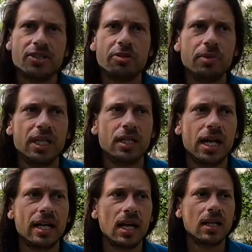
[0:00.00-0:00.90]
You know what I mean?
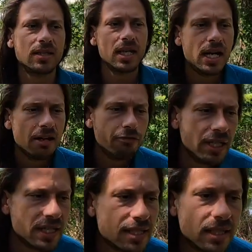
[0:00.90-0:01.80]
Like a
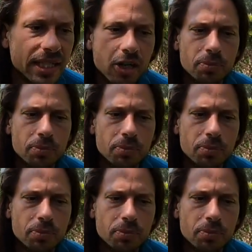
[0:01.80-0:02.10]
Venus and Leo